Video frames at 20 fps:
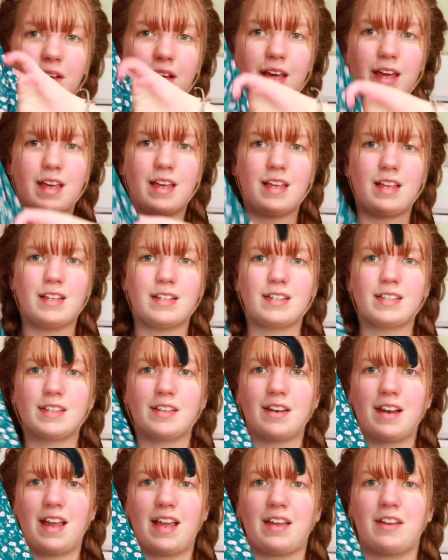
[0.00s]
Okay, it's
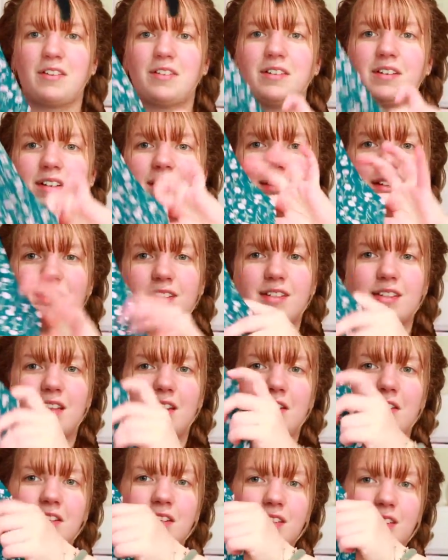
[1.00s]
on a hanger and it's kind
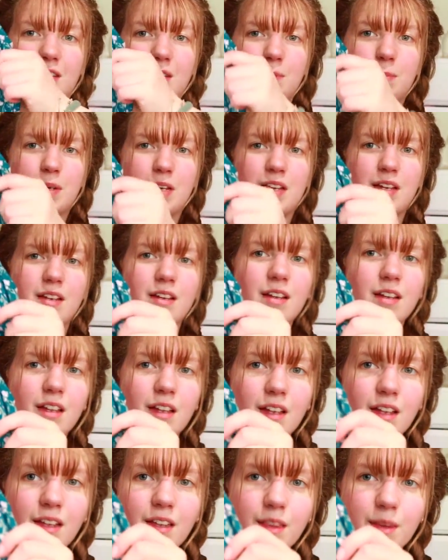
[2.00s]
of hard to see, but
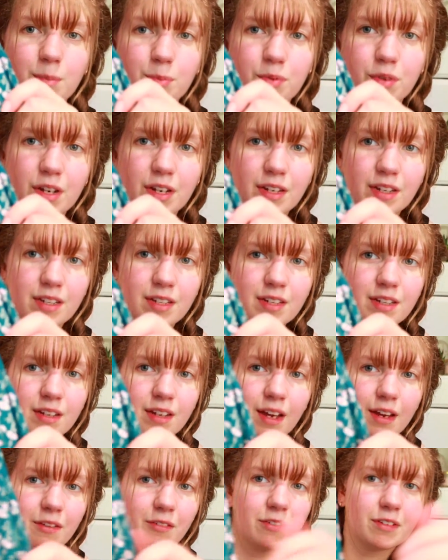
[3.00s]
the print,
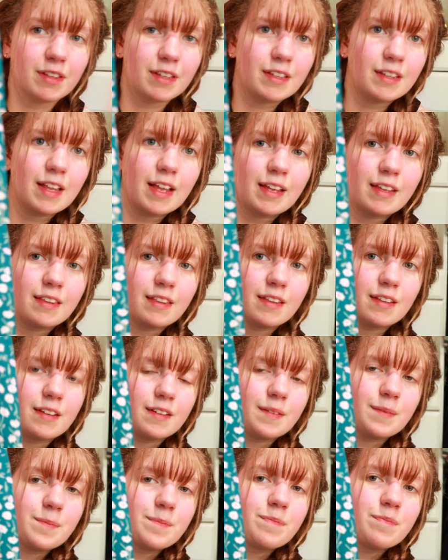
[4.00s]
I really like
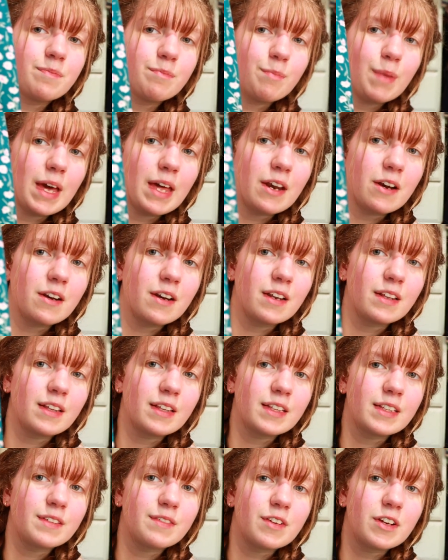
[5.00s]
the pattern. I
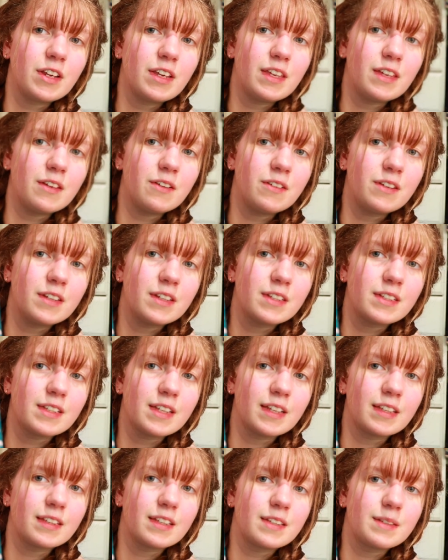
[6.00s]
think it's very cute. It's
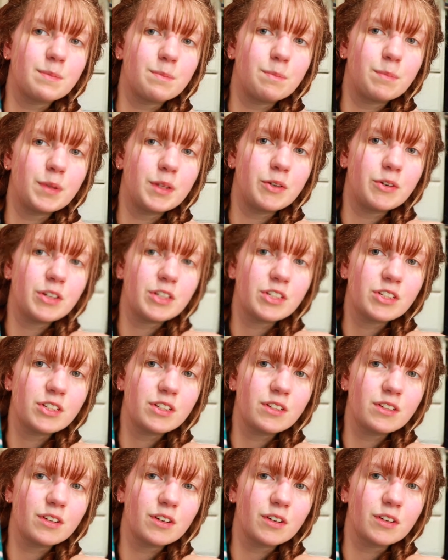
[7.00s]
like this
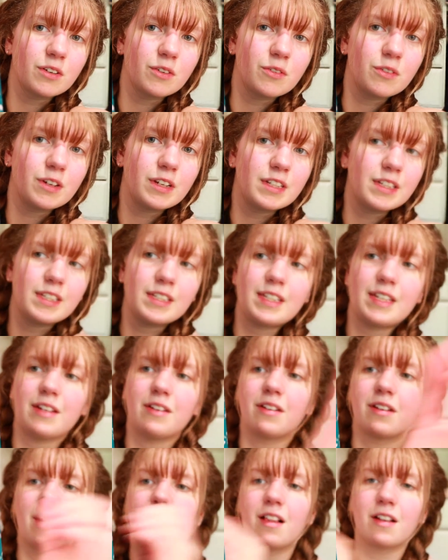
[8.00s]
bluish turquoise
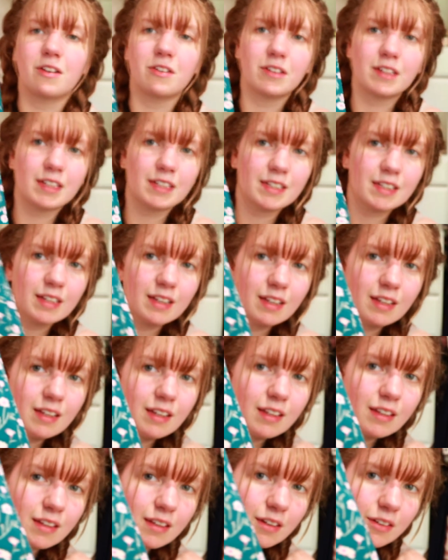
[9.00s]
teal color with these
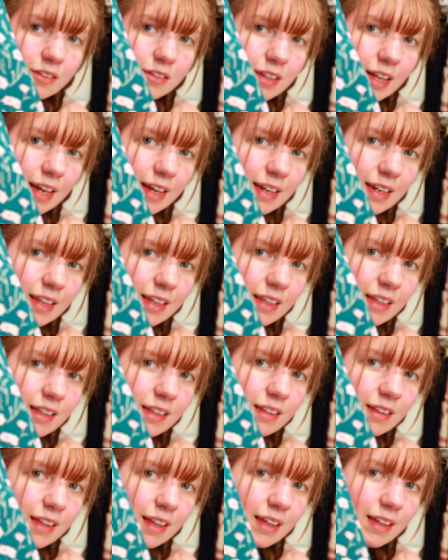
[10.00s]
little
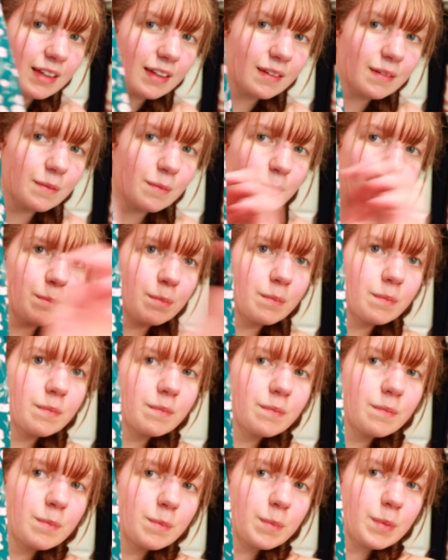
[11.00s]
tiny like
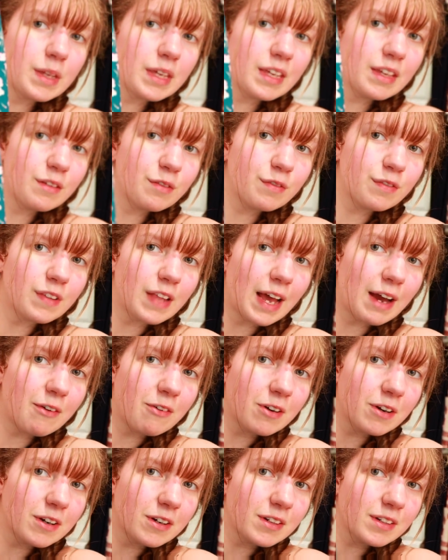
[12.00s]
pink
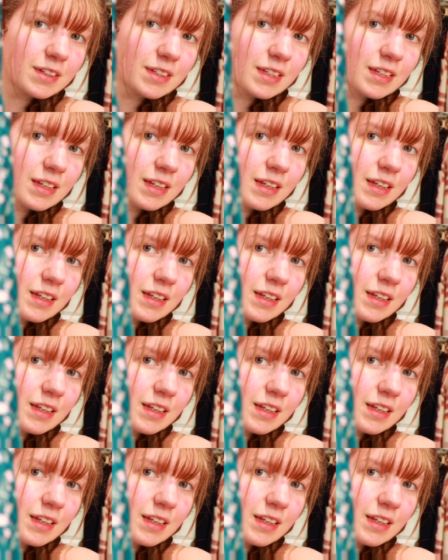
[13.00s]
flowers.